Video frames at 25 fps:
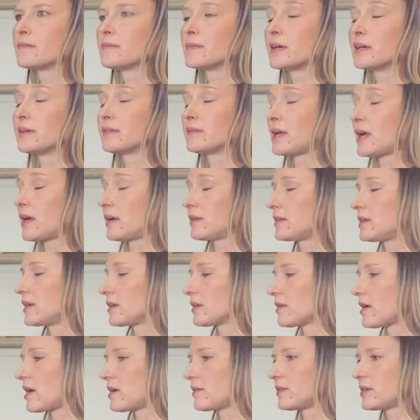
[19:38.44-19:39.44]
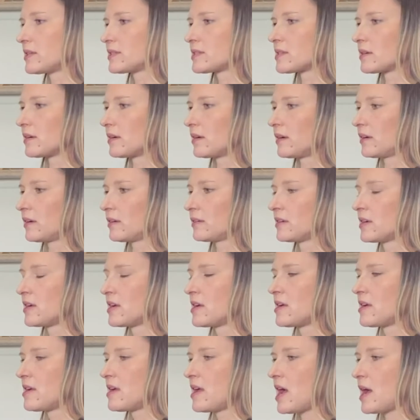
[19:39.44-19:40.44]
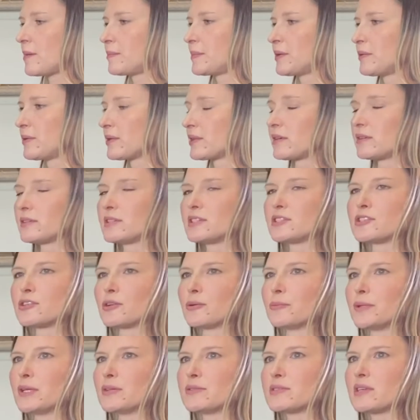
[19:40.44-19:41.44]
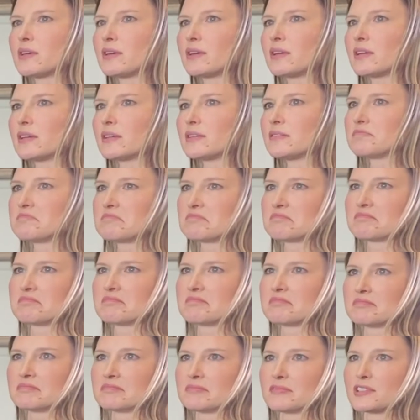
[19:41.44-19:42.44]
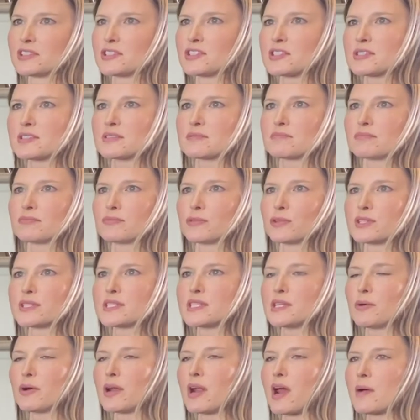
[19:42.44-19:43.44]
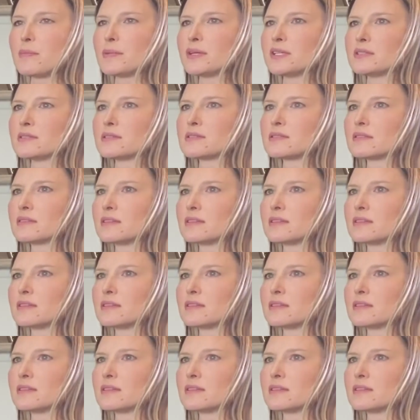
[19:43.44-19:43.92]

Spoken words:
But I think a lot of us are happy with our digital music, and we'll see what happens.